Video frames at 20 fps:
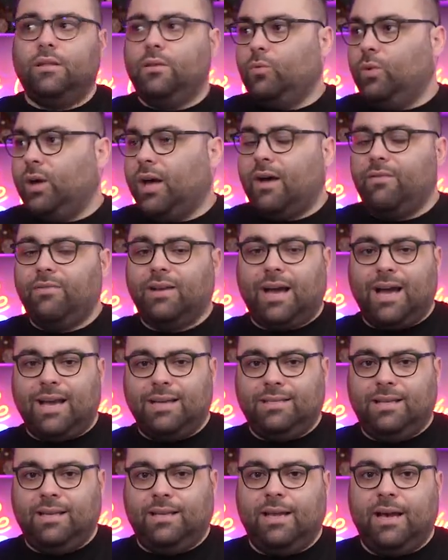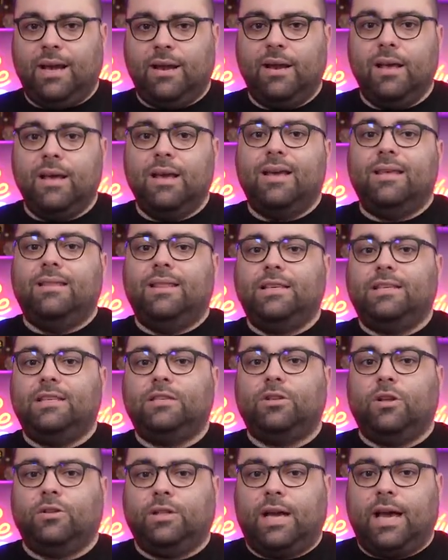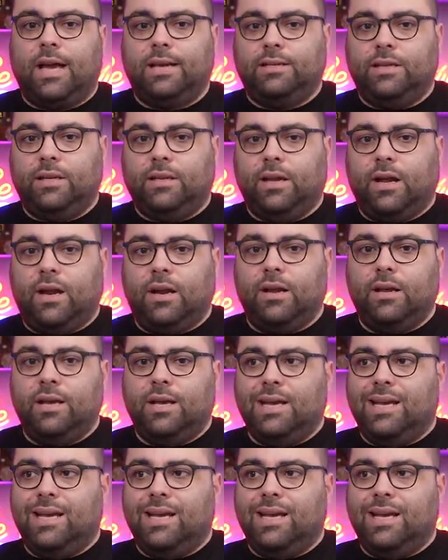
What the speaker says: We have a high CTR. This is not a high CTR.